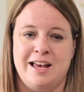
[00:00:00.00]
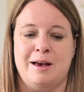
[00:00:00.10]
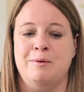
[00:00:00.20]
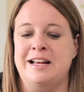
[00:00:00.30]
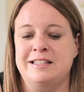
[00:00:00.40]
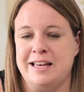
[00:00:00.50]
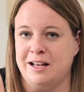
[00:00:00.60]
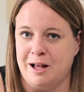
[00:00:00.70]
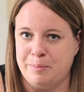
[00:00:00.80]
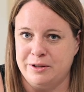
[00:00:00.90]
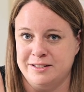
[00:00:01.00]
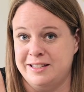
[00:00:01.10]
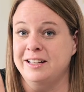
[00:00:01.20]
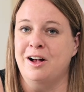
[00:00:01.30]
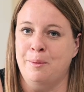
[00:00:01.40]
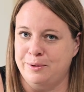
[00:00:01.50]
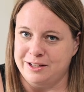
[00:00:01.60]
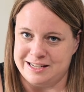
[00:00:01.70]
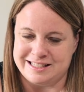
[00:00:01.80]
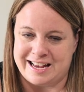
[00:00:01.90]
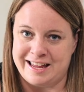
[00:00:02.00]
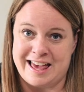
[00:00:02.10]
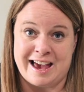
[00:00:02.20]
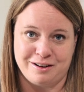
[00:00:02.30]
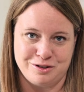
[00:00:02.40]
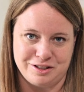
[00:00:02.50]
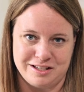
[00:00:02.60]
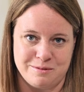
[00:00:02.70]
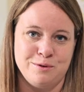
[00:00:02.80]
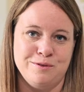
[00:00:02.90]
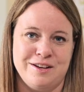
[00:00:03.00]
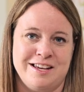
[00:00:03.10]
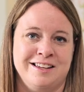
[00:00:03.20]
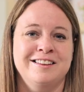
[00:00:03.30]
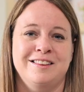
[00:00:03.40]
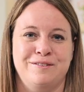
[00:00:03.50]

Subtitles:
And when I say couples, the couple is not actually moving